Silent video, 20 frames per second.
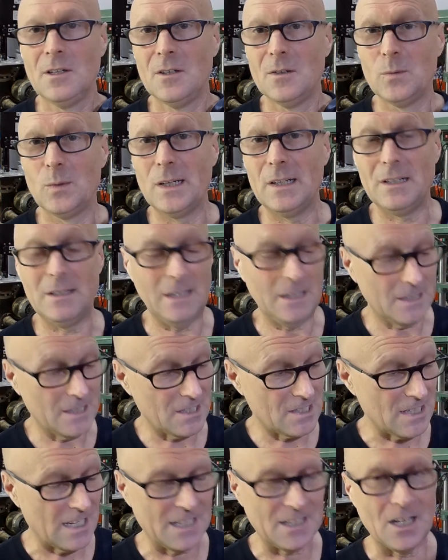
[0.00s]
Well, like I
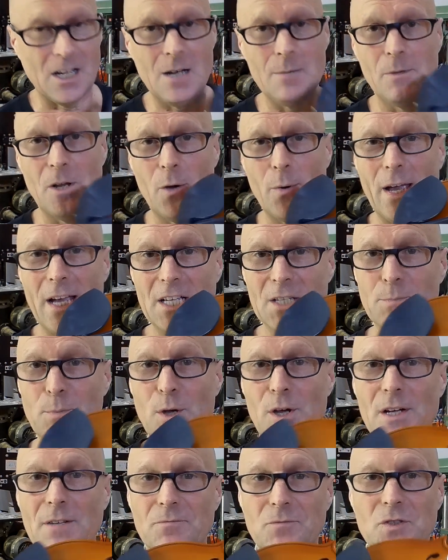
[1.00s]
said, I'm no
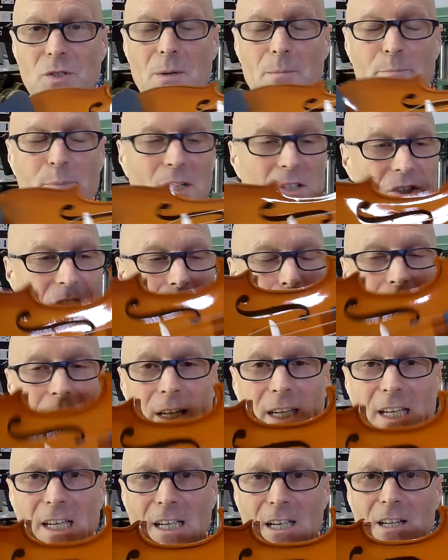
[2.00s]
expert, but to
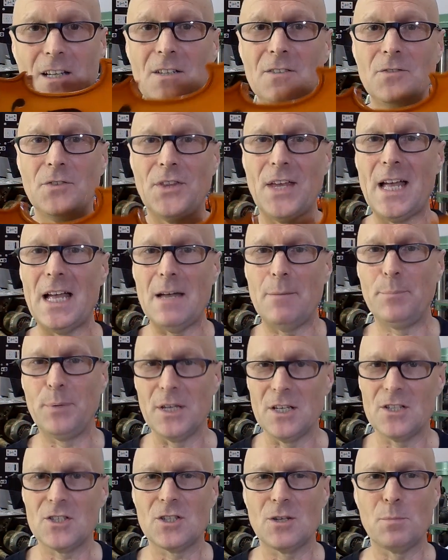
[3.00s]
my ear, that
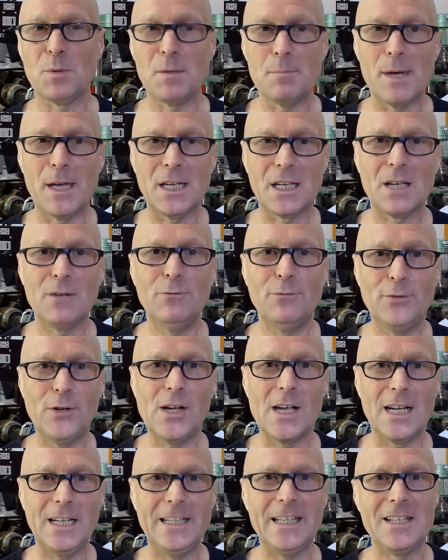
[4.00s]
appears to be making
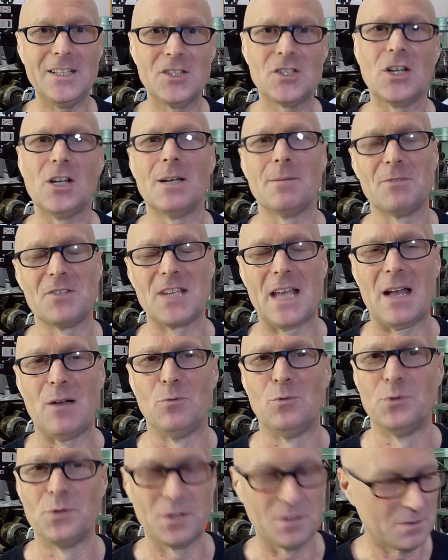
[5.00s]
violin type
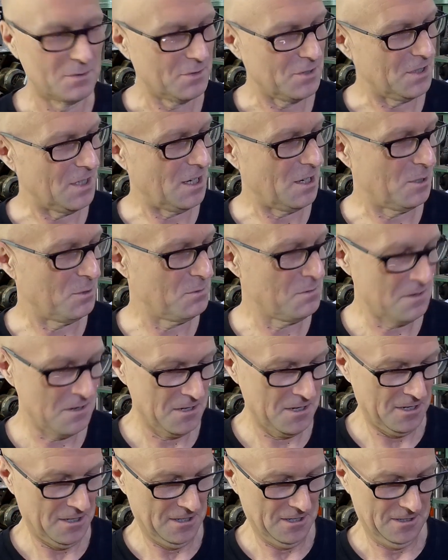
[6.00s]
sounds. So,
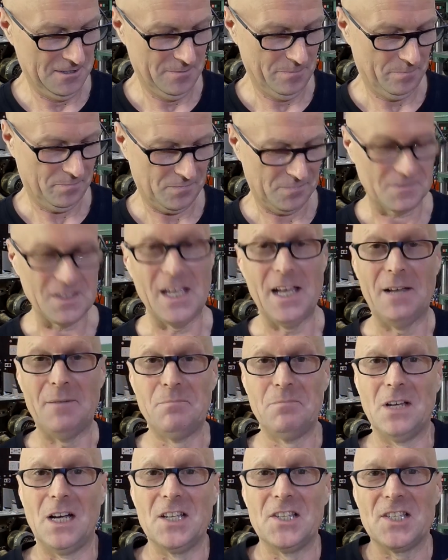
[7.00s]
yeah,
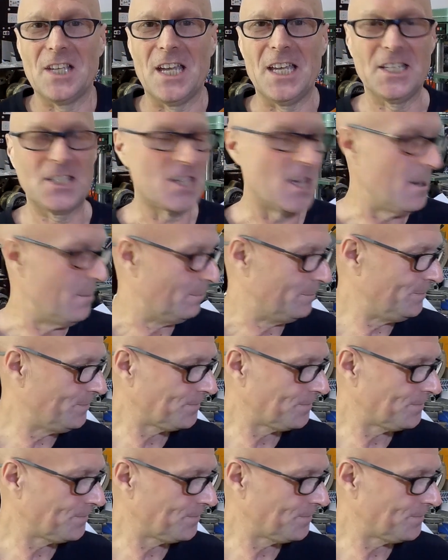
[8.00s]
I'd say it's done.